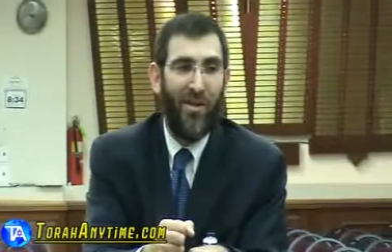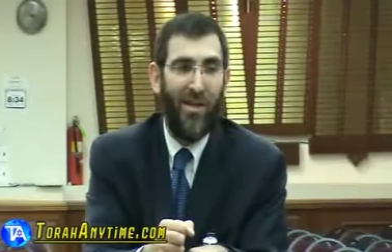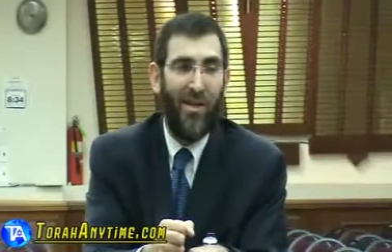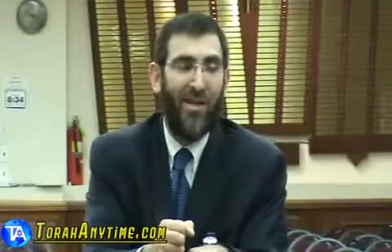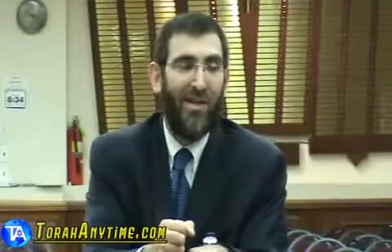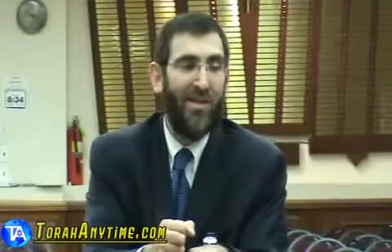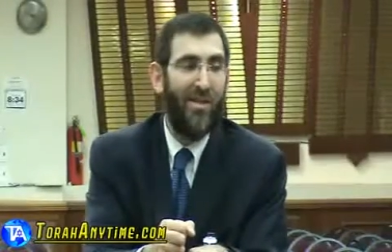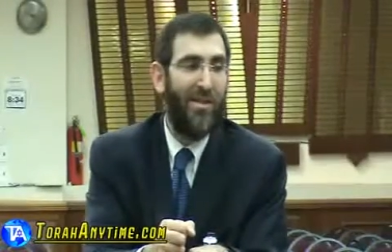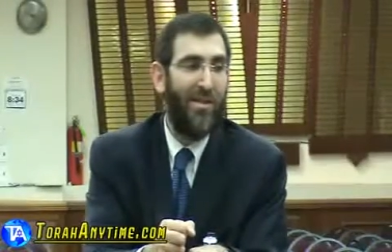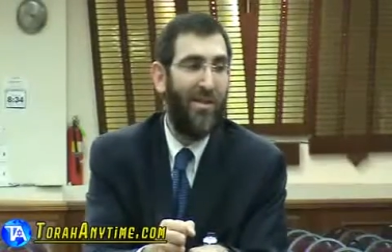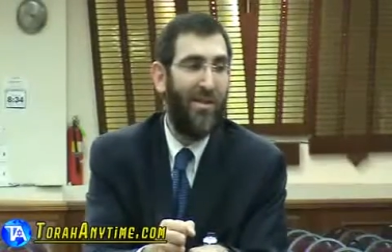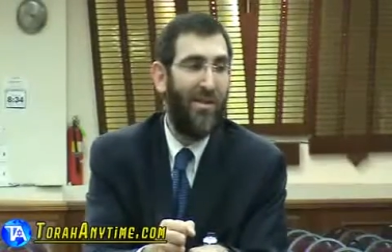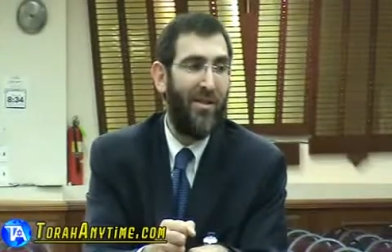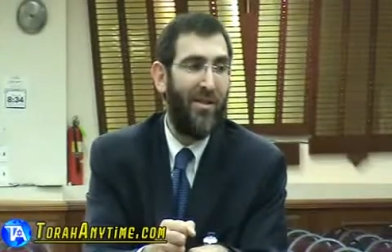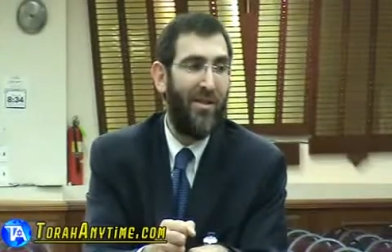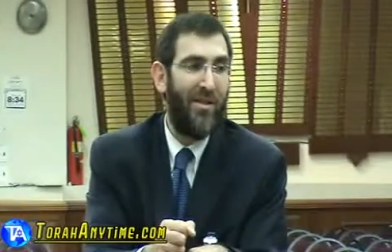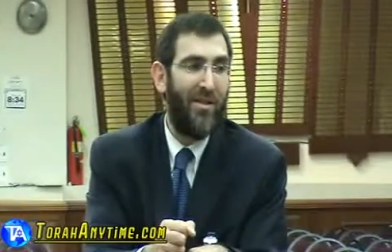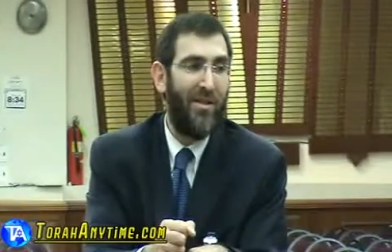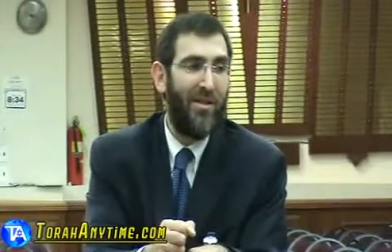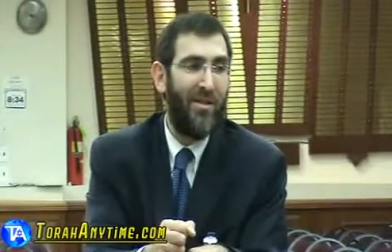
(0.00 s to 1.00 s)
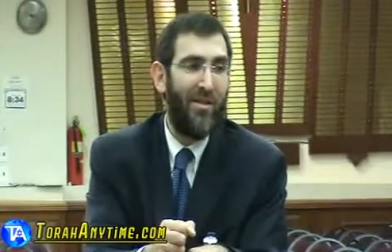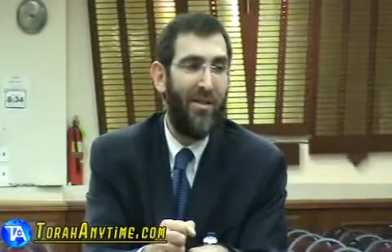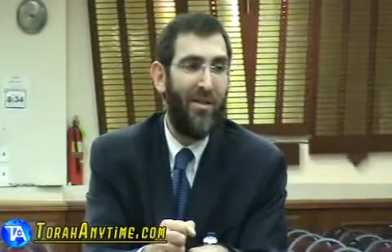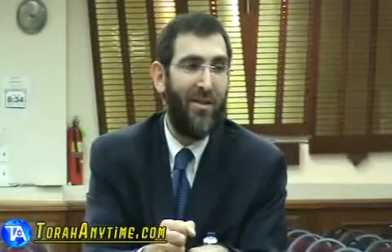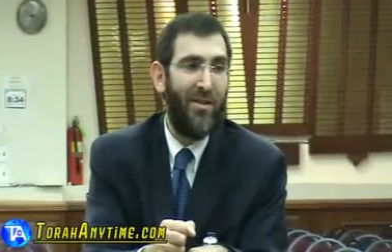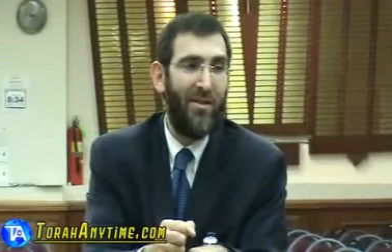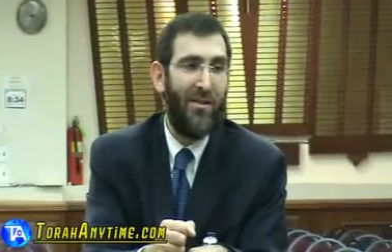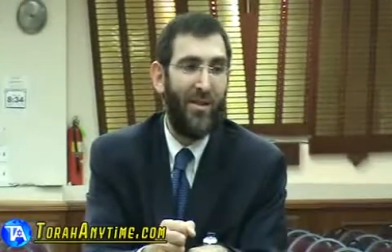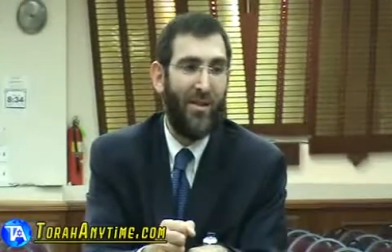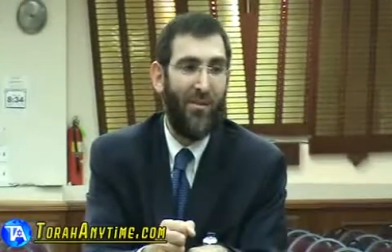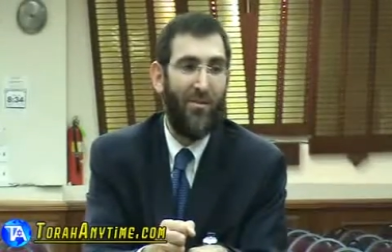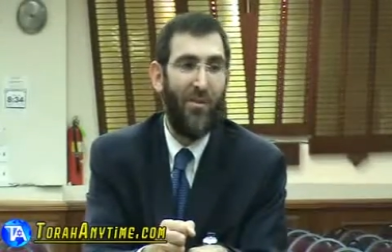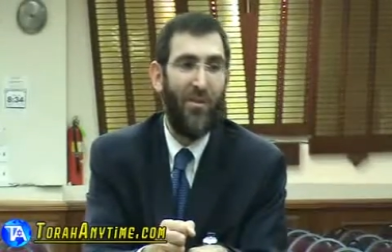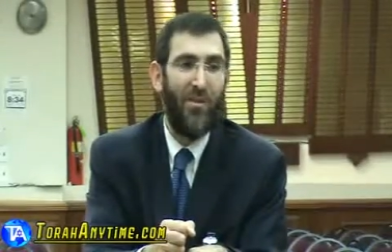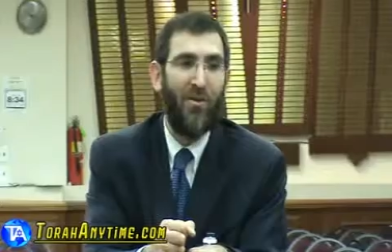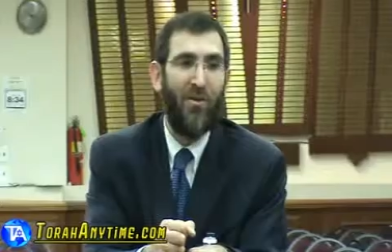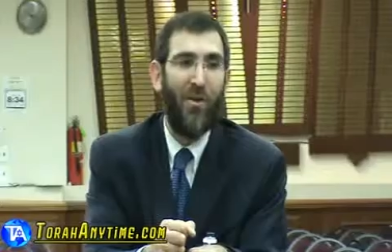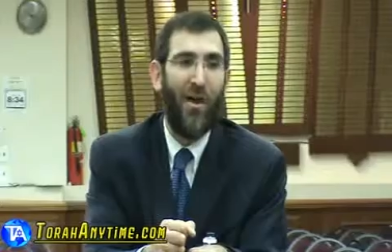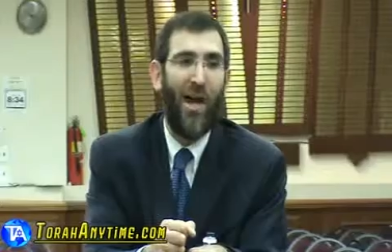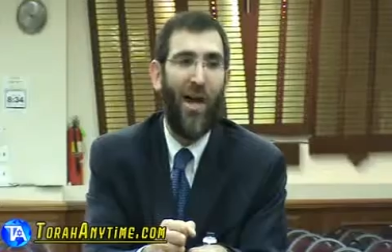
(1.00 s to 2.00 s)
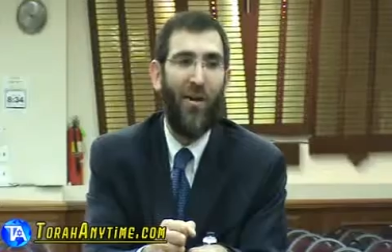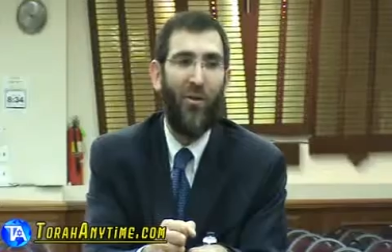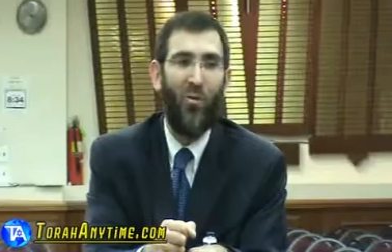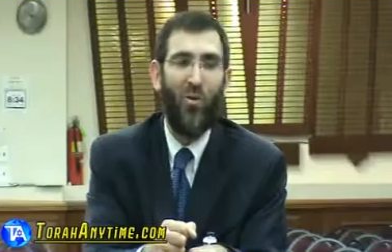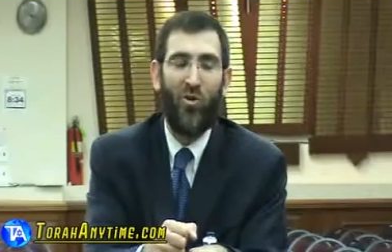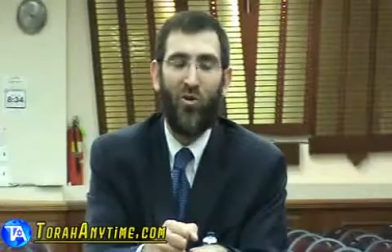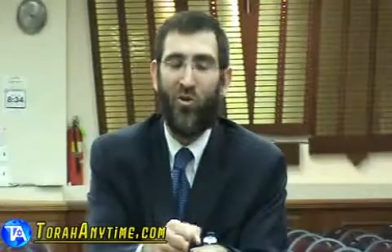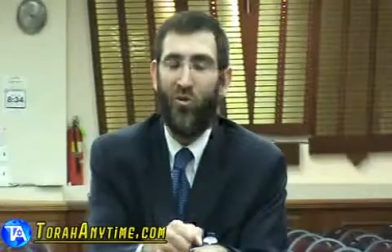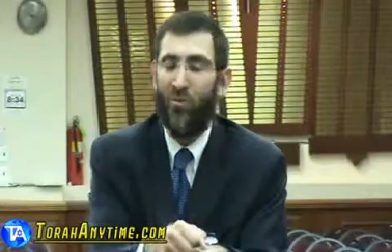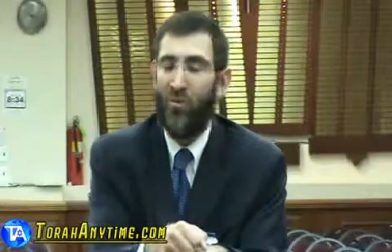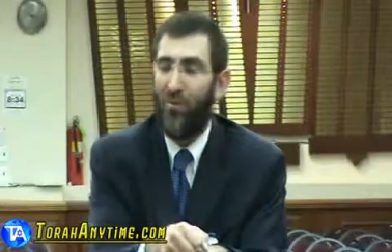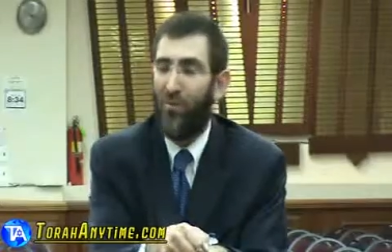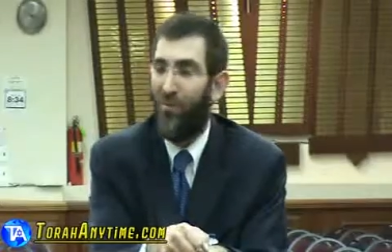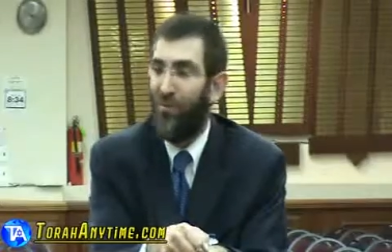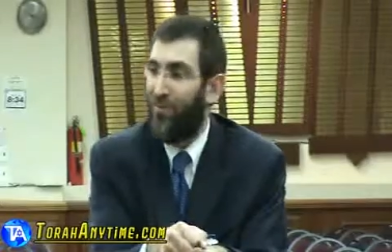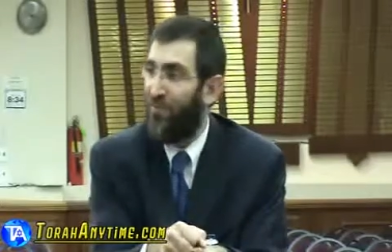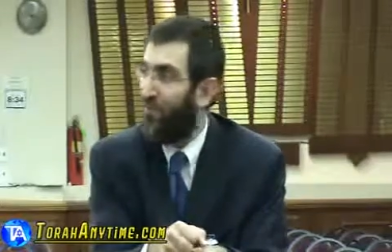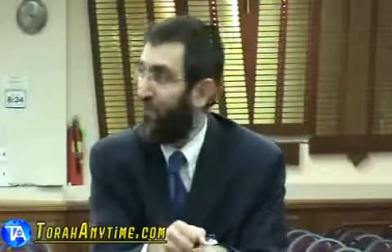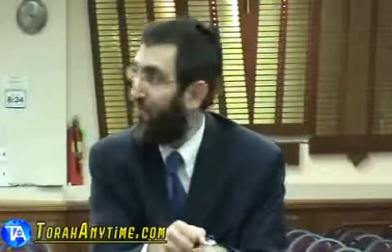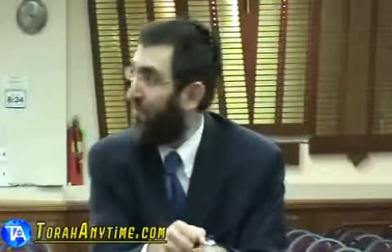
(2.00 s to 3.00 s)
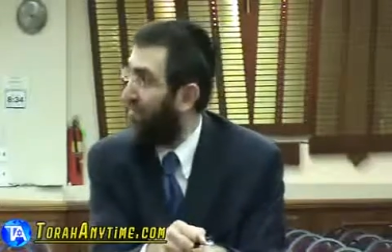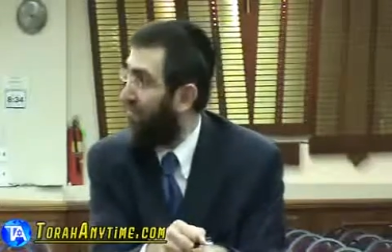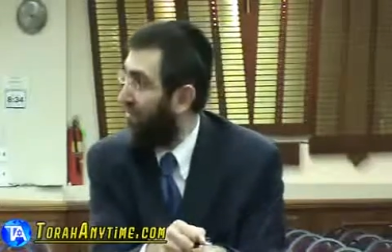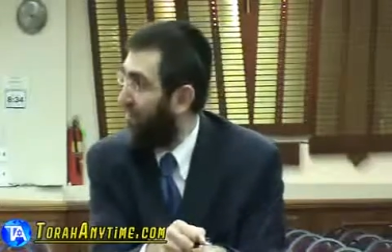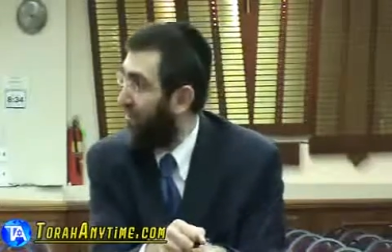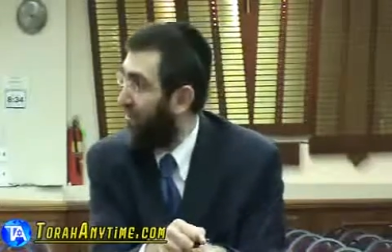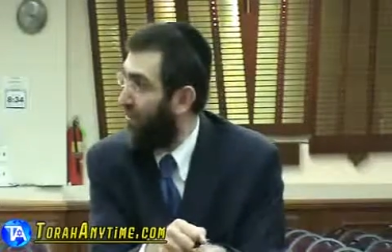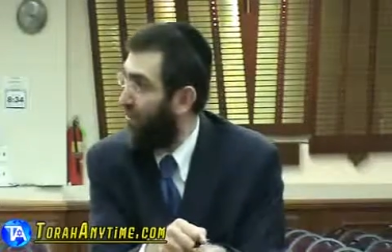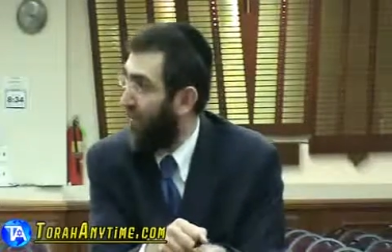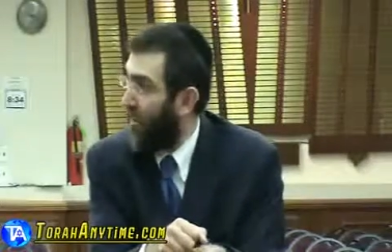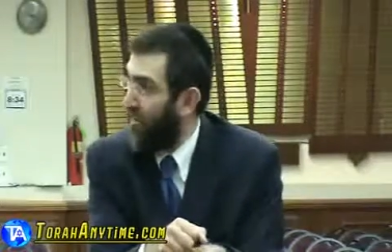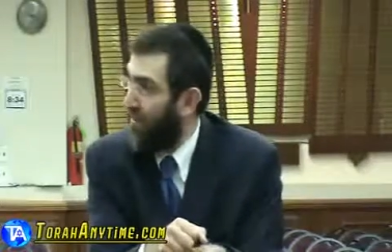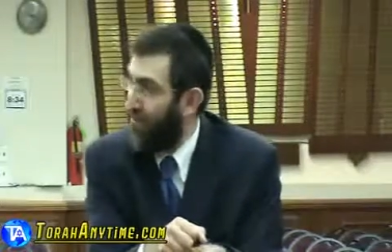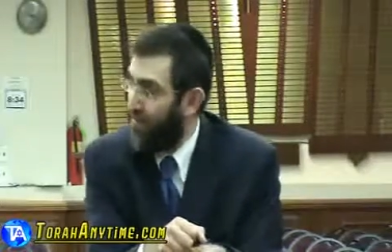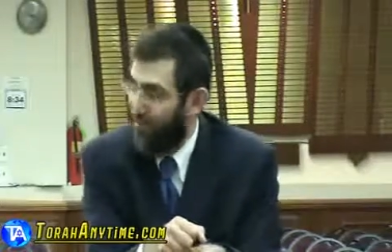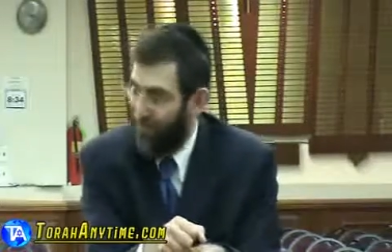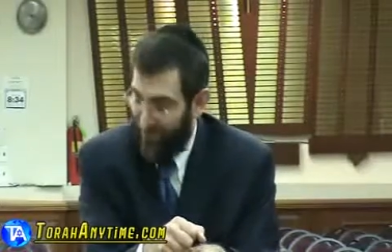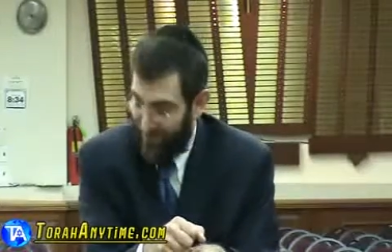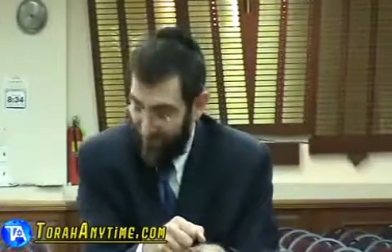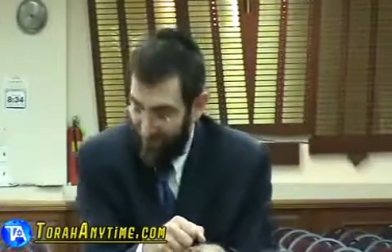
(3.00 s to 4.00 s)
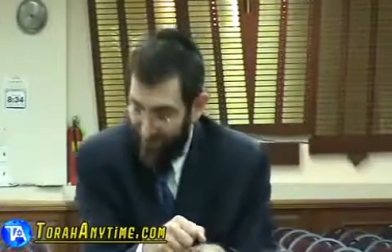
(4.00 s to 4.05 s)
is similar to idol worship. Right?